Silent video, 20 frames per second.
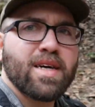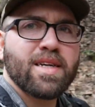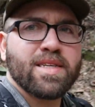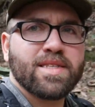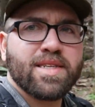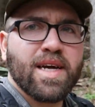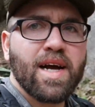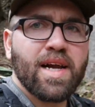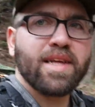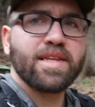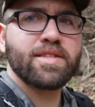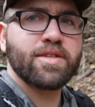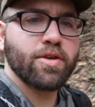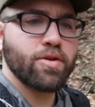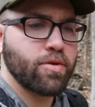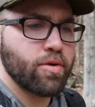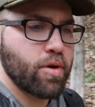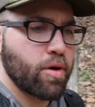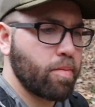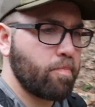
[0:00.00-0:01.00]
Decided
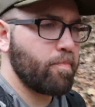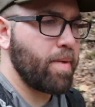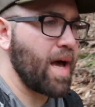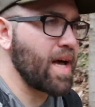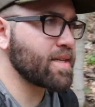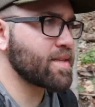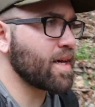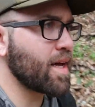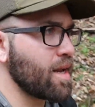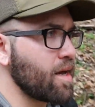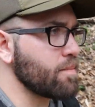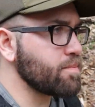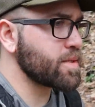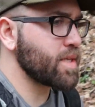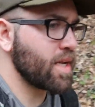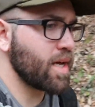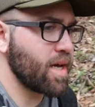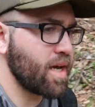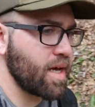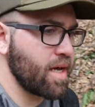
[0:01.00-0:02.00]
to pass that up
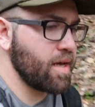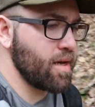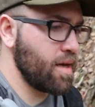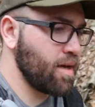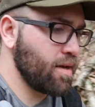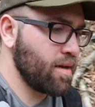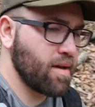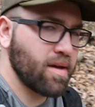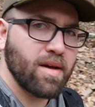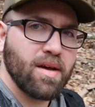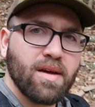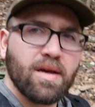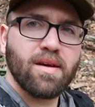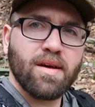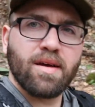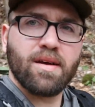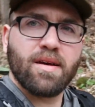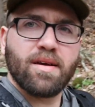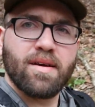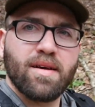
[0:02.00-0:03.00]
today.
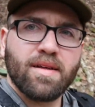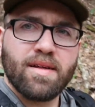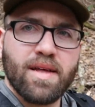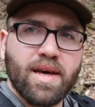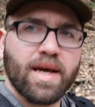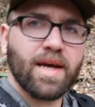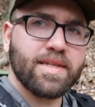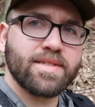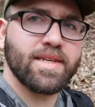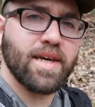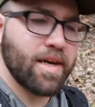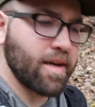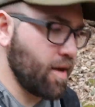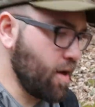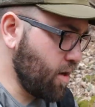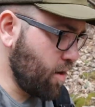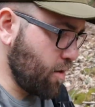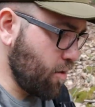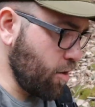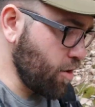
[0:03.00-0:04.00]
Like I said
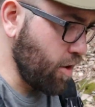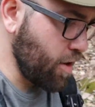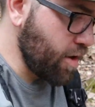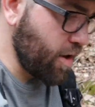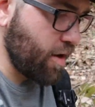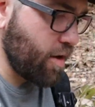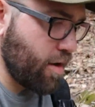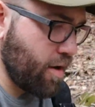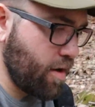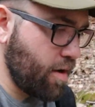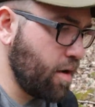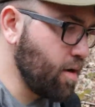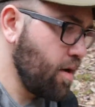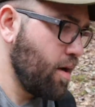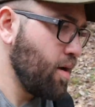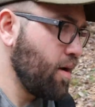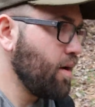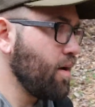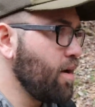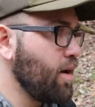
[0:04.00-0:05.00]
earlier,
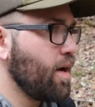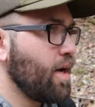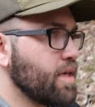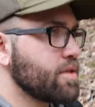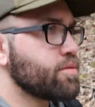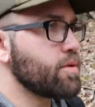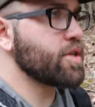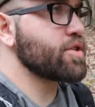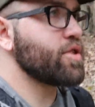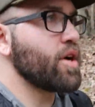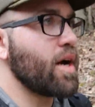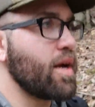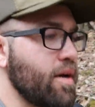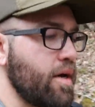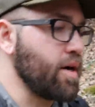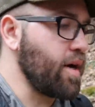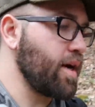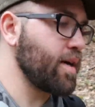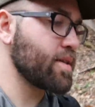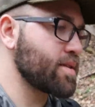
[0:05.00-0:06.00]
I just want to try
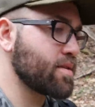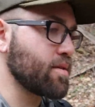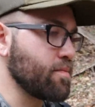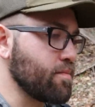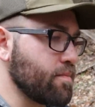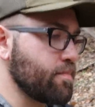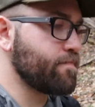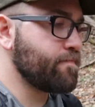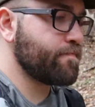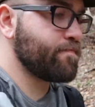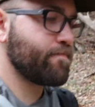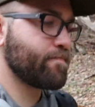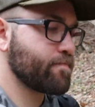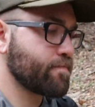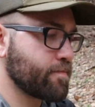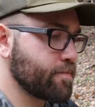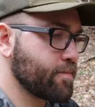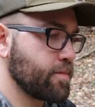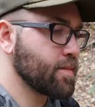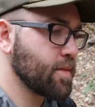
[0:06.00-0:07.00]
to hike some
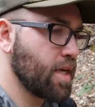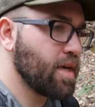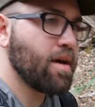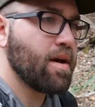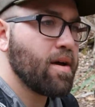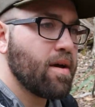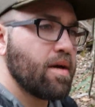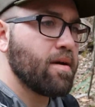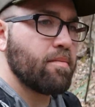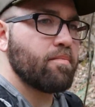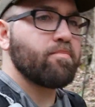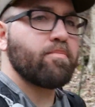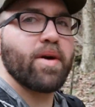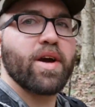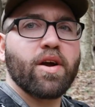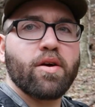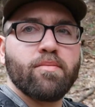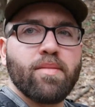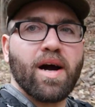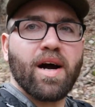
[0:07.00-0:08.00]

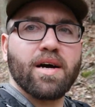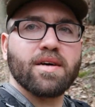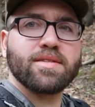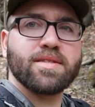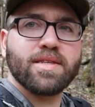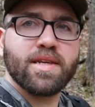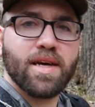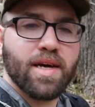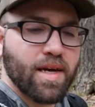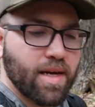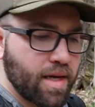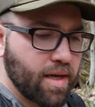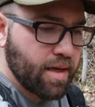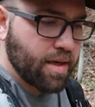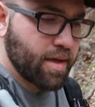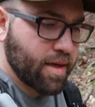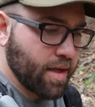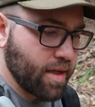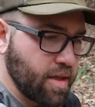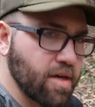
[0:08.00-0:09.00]
bigger miles today,
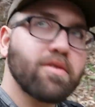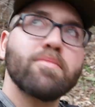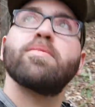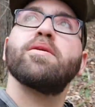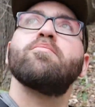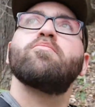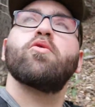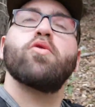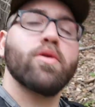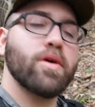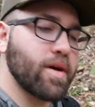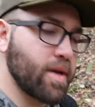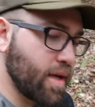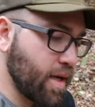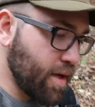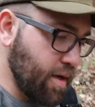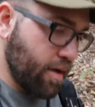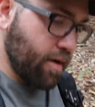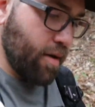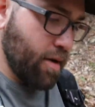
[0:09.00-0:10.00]
get a little bit more in
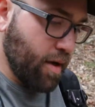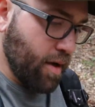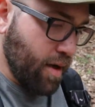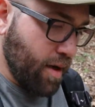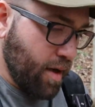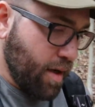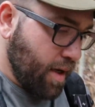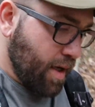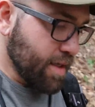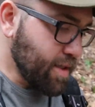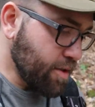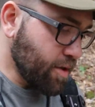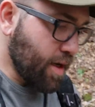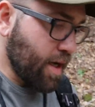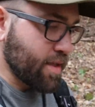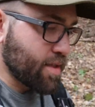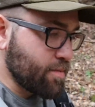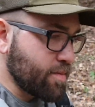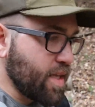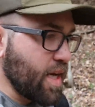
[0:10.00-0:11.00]
here. I still
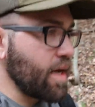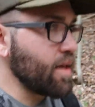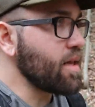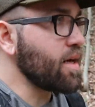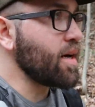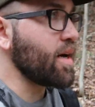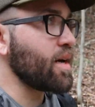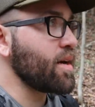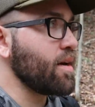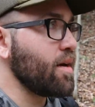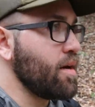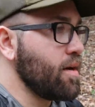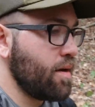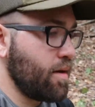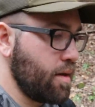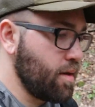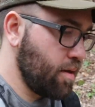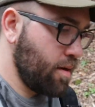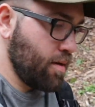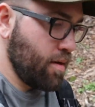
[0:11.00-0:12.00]
got some daylight.
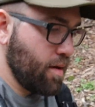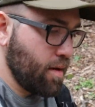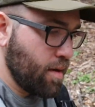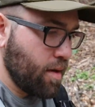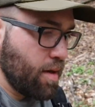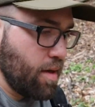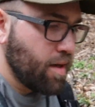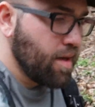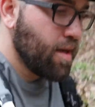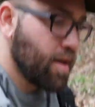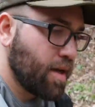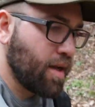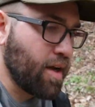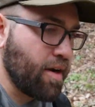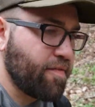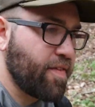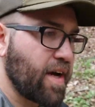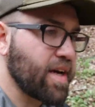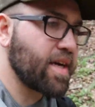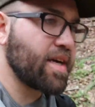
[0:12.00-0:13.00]
You know, if I